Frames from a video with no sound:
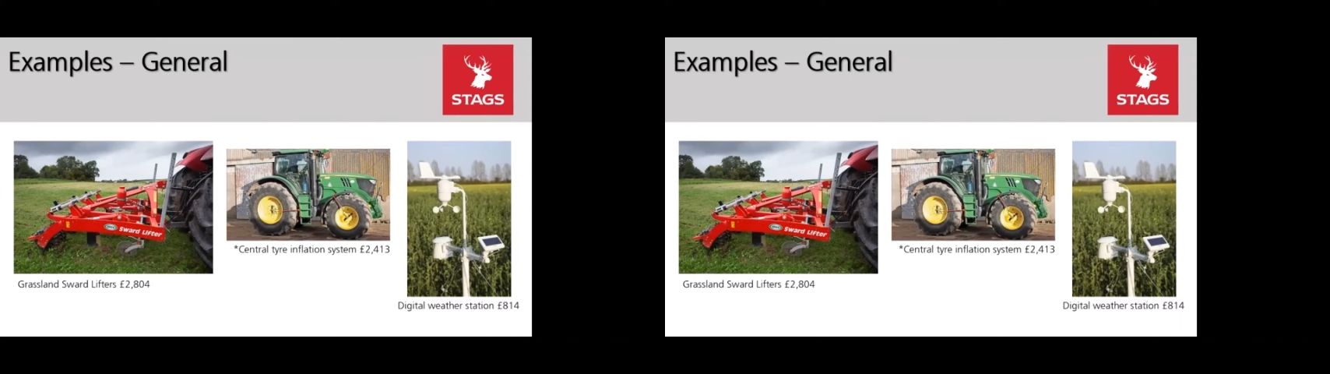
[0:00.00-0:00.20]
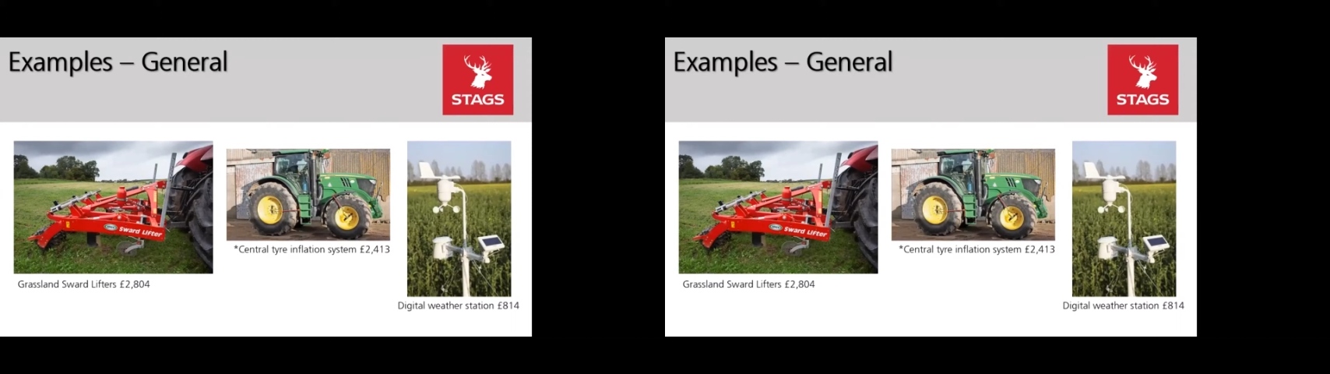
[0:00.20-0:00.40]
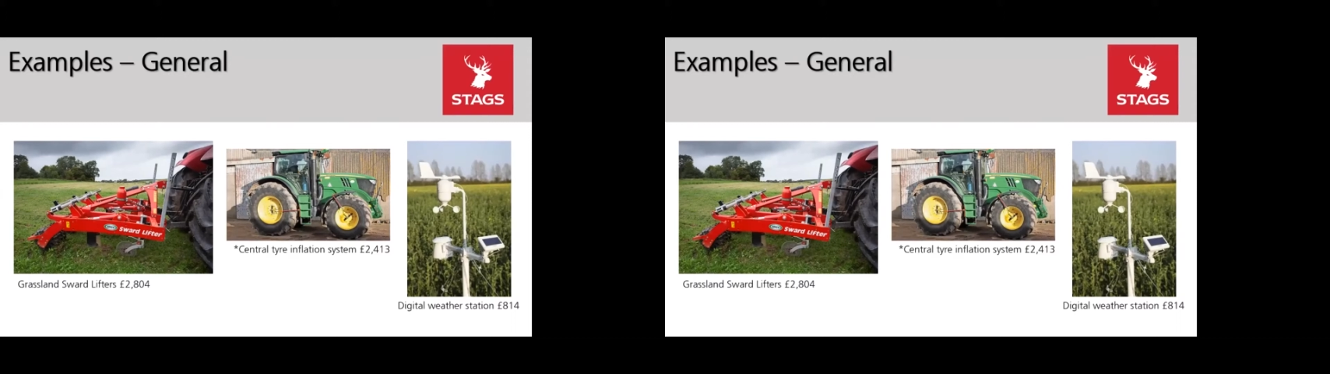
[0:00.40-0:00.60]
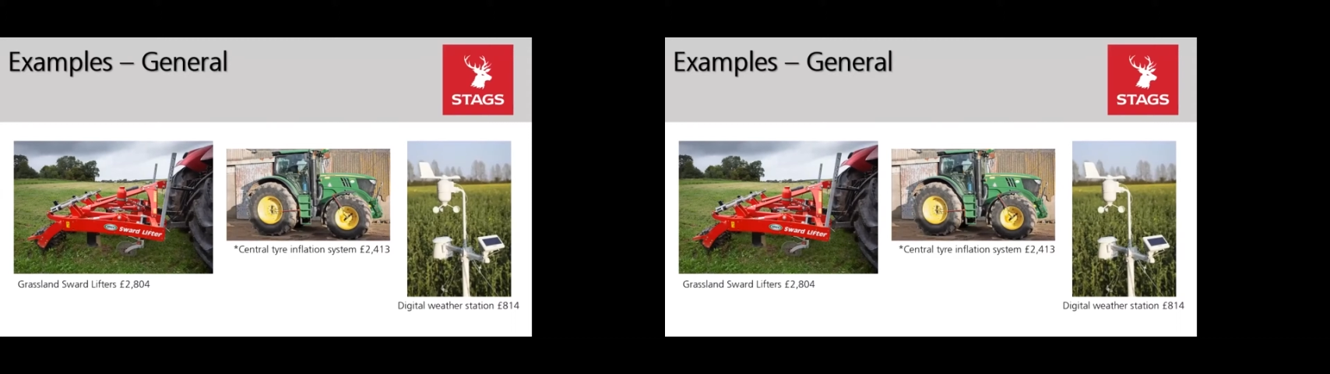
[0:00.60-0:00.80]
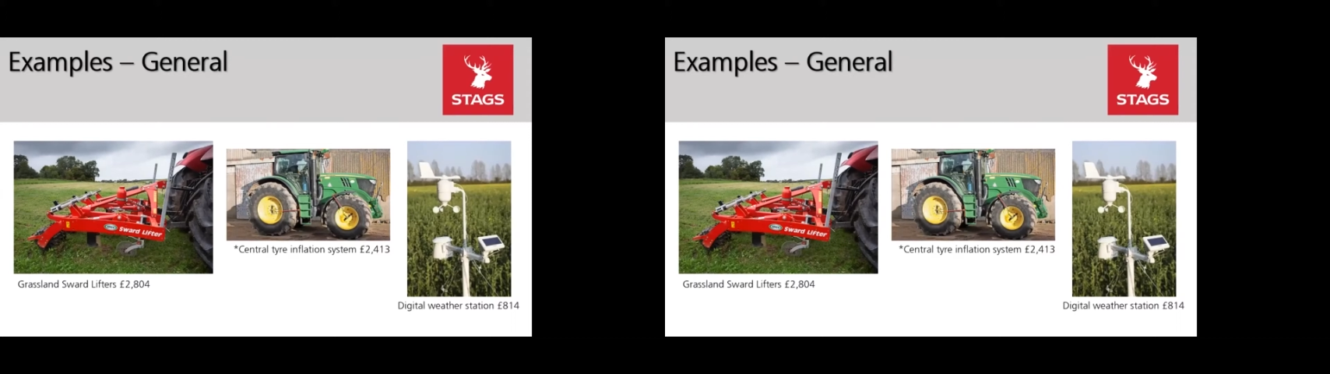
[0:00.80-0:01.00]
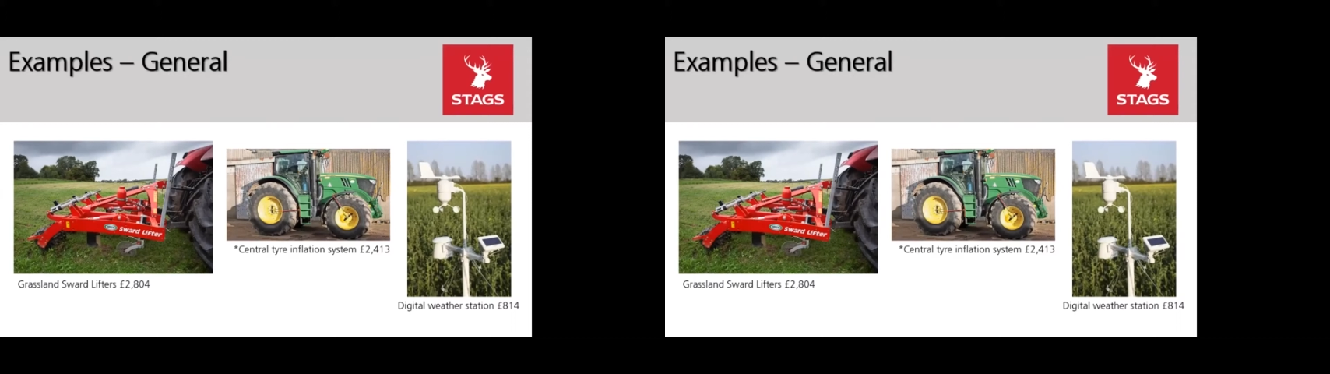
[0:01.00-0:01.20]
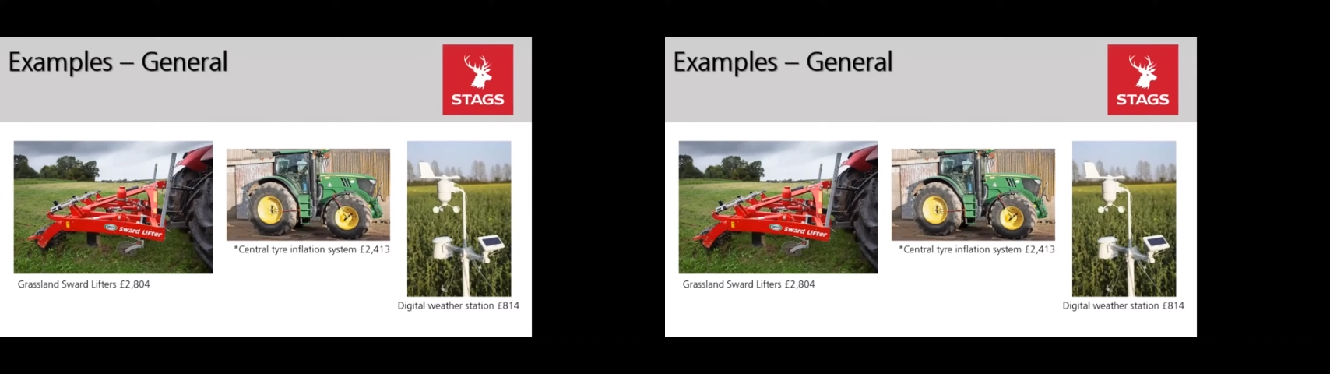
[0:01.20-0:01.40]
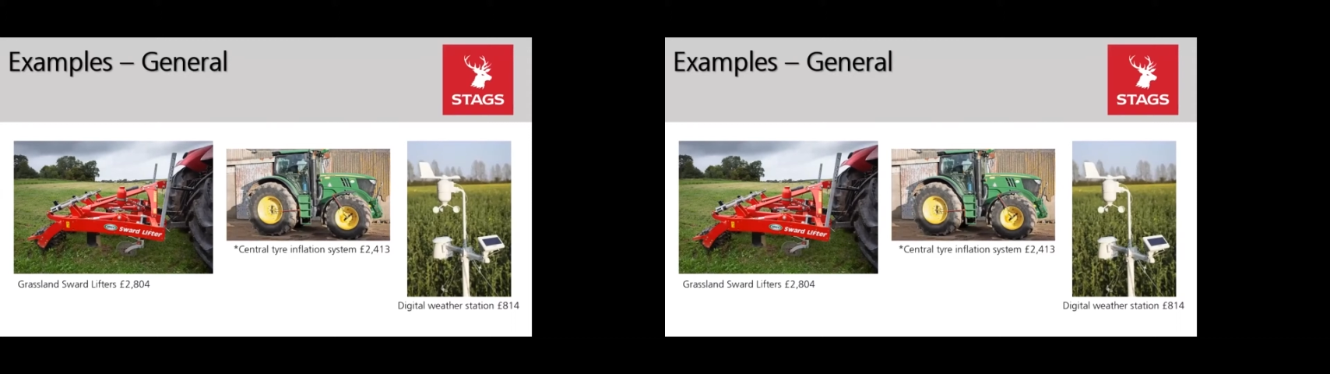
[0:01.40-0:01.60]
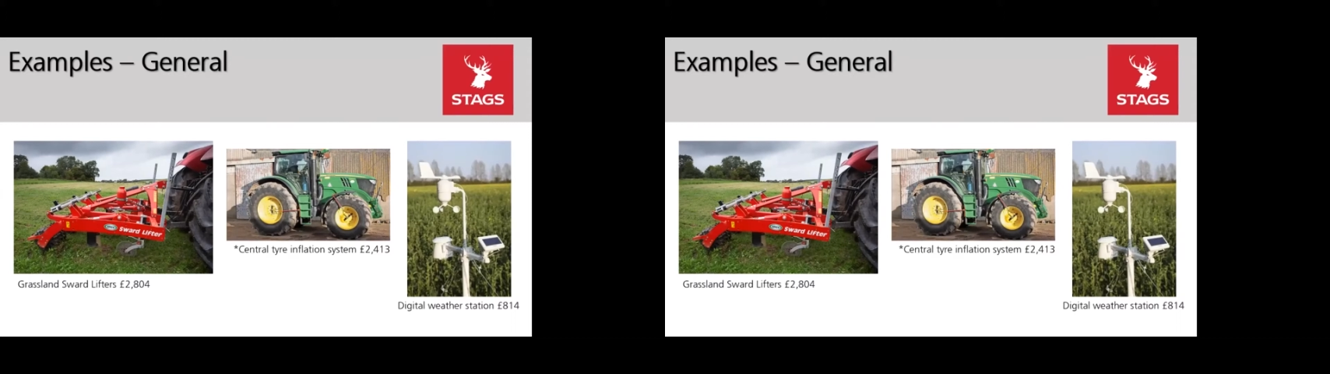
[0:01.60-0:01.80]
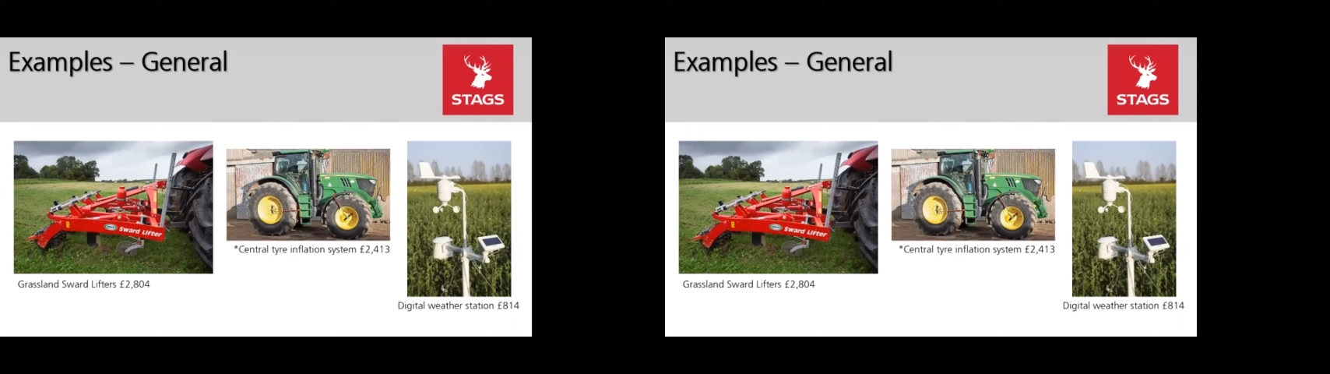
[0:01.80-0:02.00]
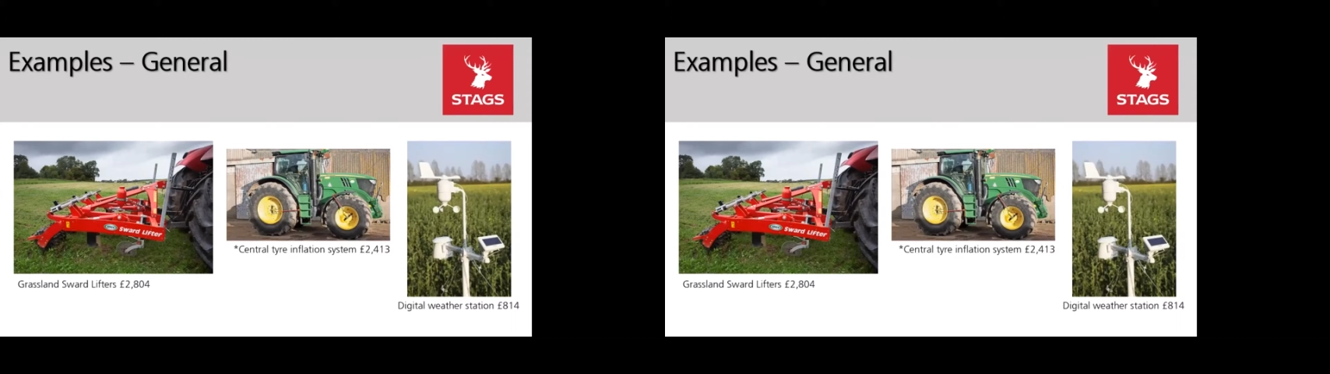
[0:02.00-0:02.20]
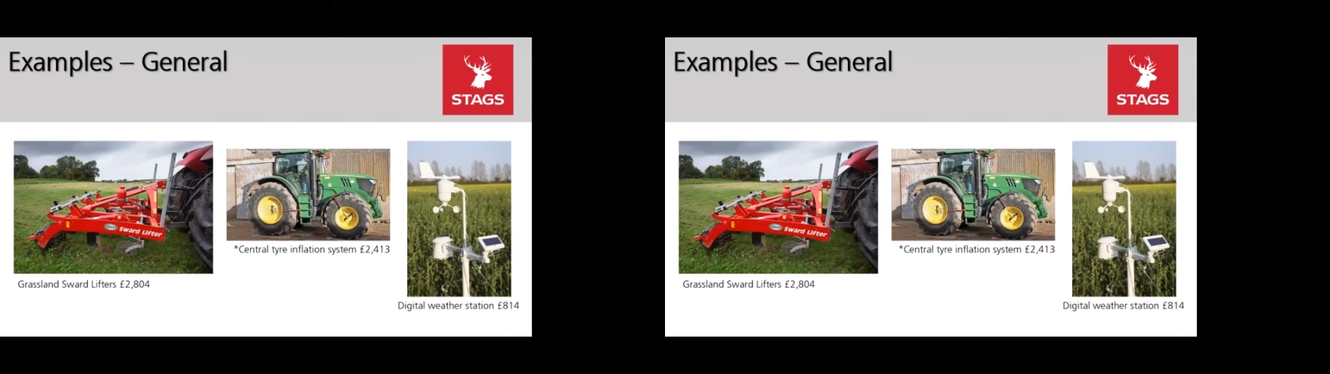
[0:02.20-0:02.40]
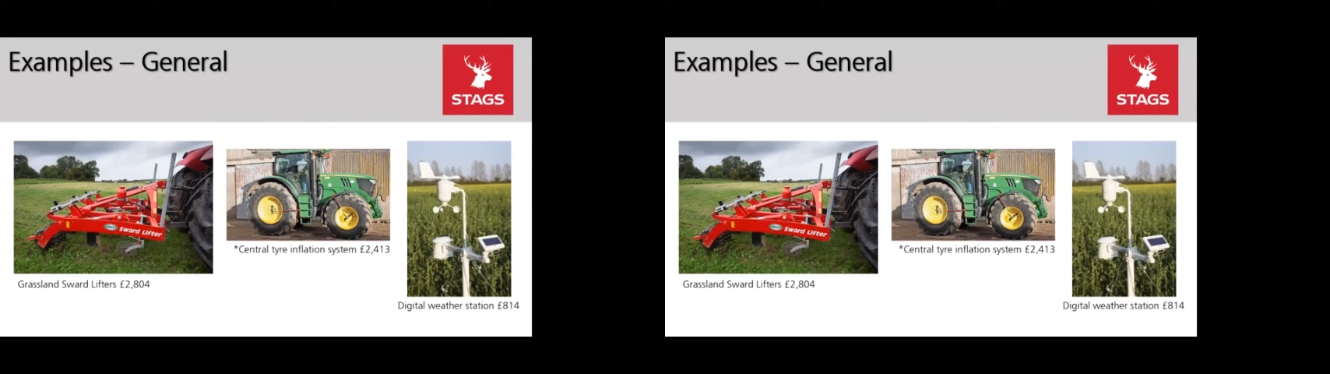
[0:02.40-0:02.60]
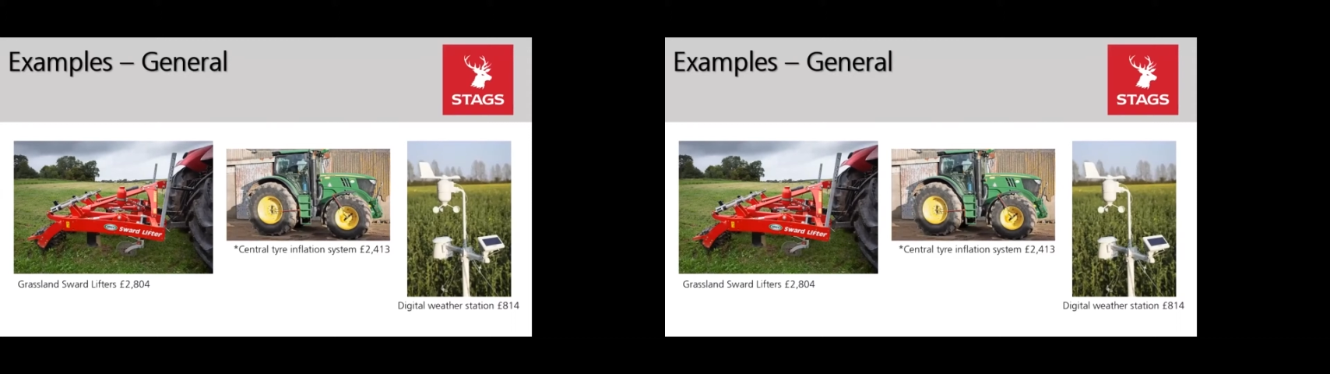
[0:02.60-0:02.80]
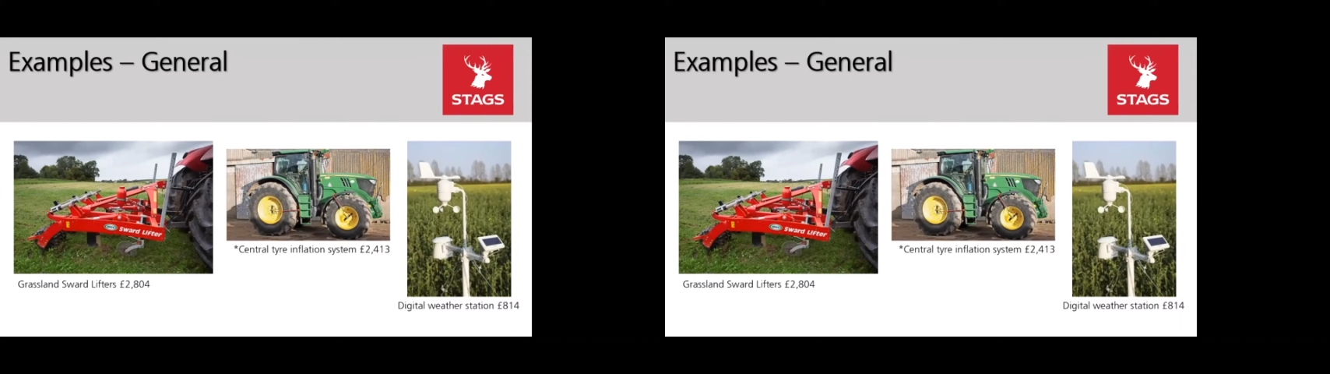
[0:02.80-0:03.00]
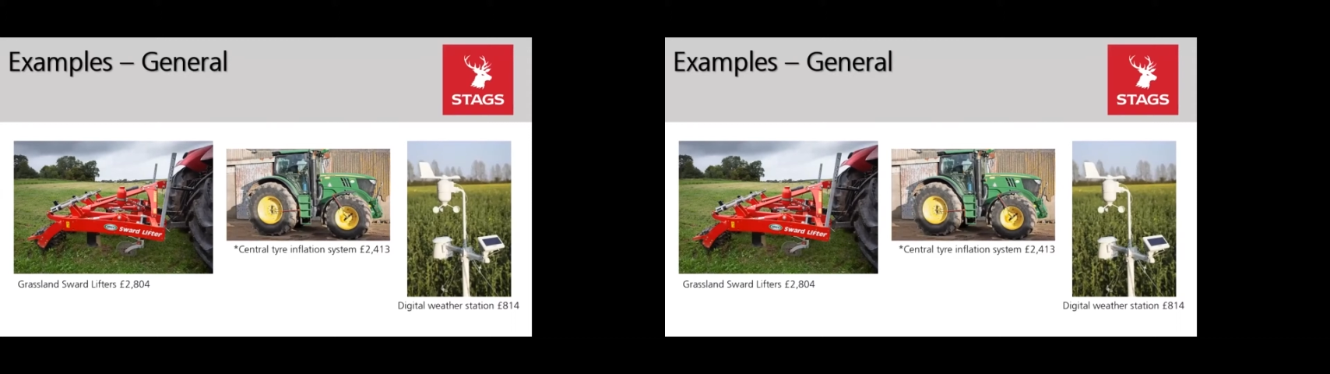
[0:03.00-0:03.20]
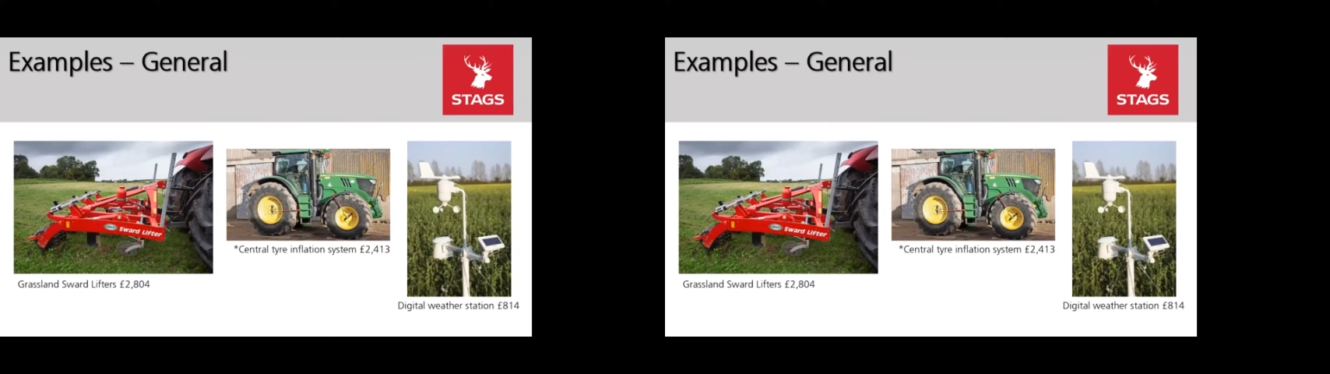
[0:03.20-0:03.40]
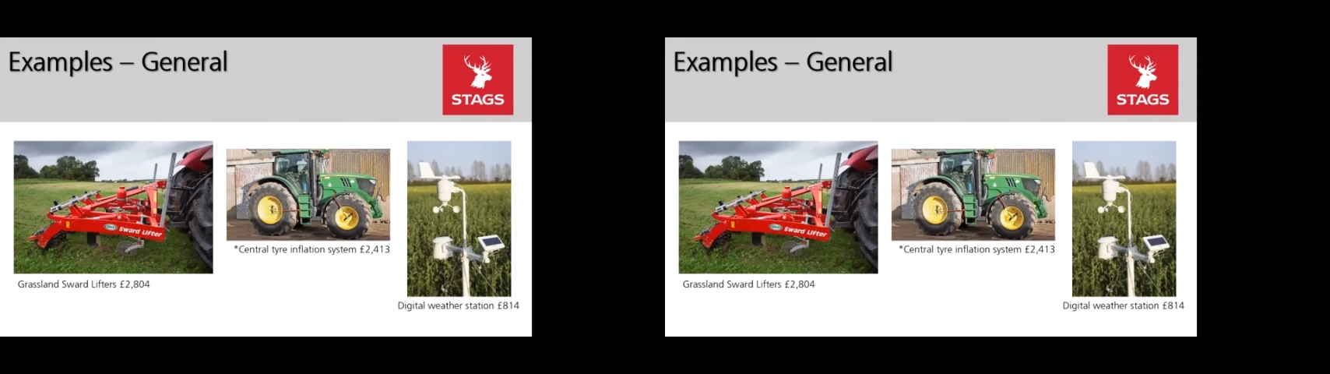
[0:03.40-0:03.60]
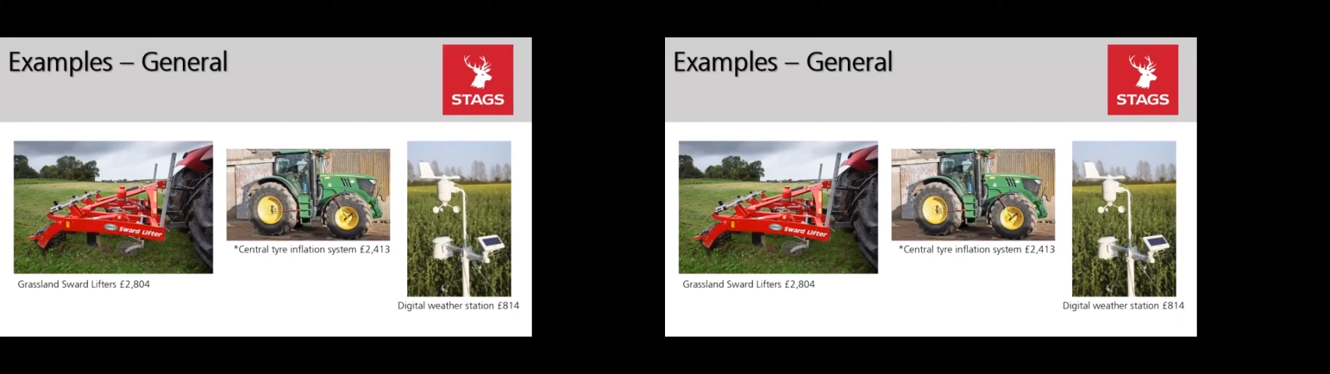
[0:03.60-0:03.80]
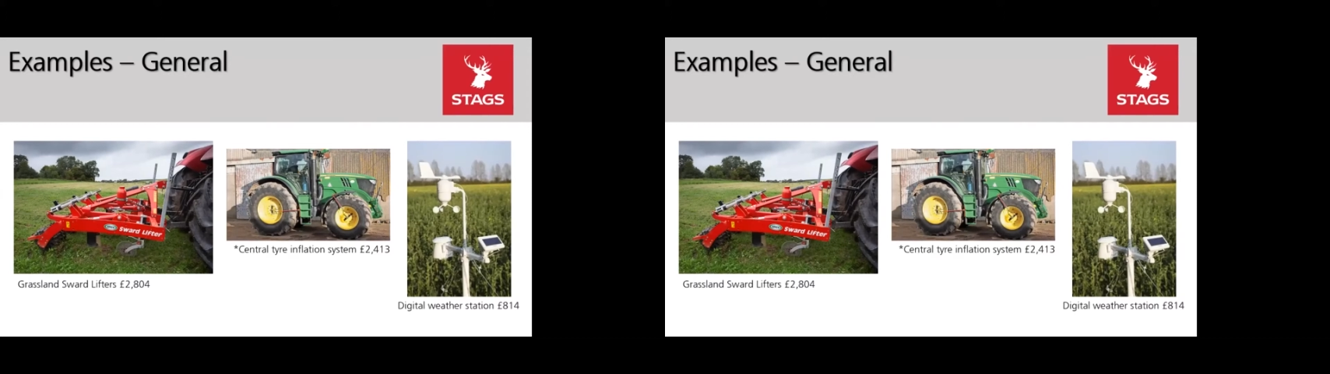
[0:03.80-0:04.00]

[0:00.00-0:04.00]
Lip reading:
Nobody's mouth can be seen.